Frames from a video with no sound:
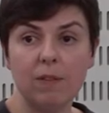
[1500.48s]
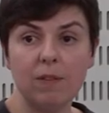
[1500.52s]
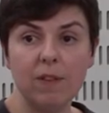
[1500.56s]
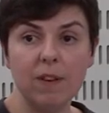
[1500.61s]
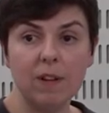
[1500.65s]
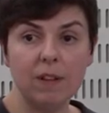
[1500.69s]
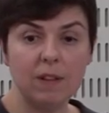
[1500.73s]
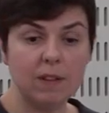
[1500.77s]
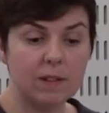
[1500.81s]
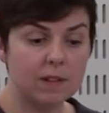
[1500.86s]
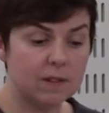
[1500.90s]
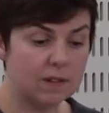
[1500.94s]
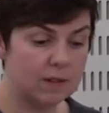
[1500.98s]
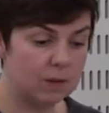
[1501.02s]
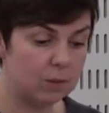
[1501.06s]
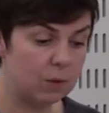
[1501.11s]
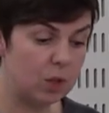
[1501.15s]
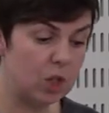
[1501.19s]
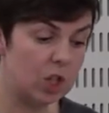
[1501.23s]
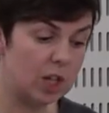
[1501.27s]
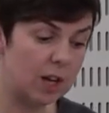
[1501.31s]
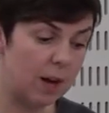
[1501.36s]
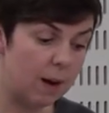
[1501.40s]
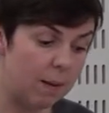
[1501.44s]
funds,
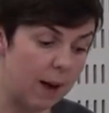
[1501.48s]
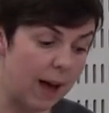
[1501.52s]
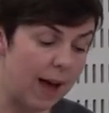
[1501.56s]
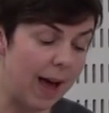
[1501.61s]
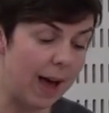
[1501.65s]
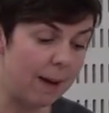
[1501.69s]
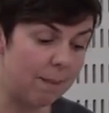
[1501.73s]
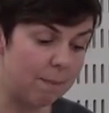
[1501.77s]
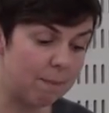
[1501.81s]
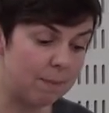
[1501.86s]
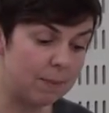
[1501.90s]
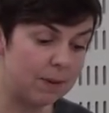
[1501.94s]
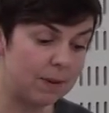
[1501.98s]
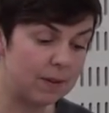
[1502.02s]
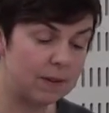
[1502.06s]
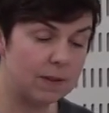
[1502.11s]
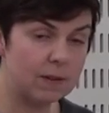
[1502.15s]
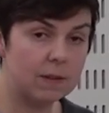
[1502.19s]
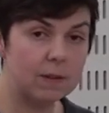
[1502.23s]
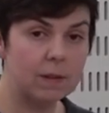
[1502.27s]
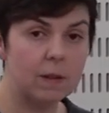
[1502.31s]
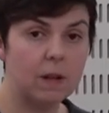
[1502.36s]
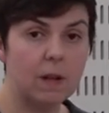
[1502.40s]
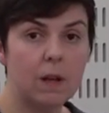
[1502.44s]
which
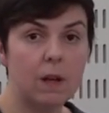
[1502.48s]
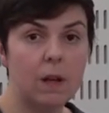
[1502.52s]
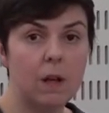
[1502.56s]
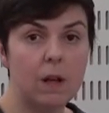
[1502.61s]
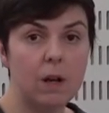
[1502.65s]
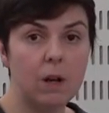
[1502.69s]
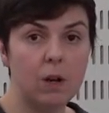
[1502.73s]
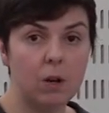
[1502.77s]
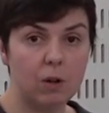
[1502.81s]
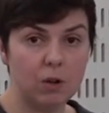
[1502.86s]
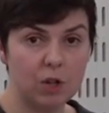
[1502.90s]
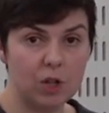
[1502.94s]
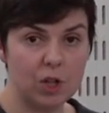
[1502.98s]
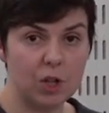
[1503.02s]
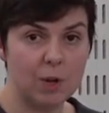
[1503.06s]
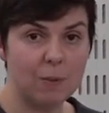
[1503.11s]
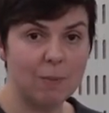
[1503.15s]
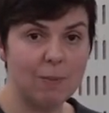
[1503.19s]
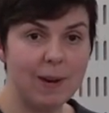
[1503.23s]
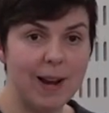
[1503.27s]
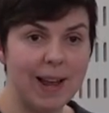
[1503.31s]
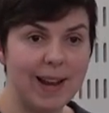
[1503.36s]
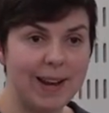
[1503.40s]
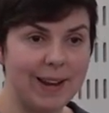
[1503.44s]
hampers long-term
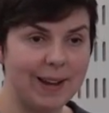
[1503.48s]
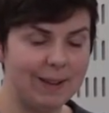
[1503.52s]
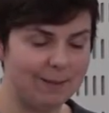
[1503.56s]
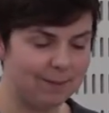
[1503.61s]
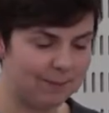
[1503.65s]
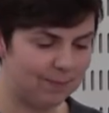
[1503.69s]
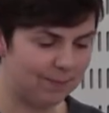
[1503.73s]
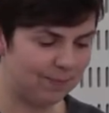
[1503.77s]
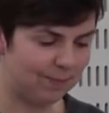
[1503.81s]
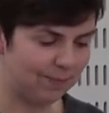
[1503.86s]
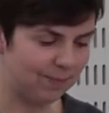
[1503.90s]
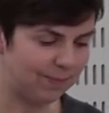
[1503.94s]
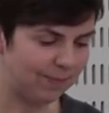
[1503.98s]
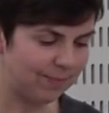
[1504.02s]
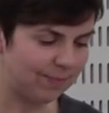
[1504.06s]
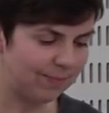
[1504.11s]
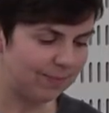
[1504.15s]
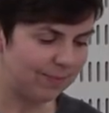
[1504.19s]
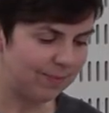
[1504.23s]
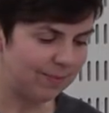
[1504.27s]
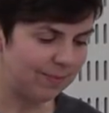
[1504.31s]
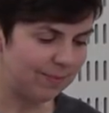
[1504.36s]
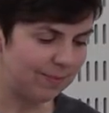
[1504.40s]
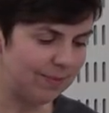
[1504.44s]
planning.
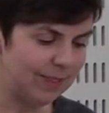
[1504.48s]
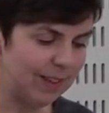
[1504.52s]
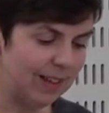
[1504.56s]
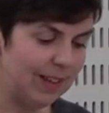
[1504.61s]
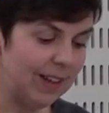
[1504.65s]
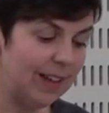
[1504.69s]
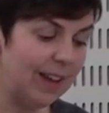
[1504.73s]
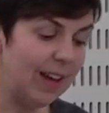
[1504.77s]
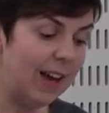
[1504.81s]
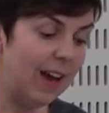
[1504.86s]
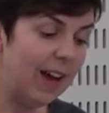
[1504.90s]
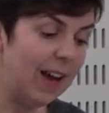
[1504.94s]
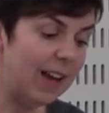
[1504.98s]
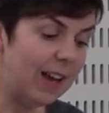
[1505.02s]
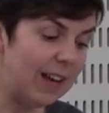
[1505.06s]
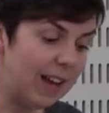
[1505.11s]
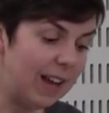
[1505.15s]
a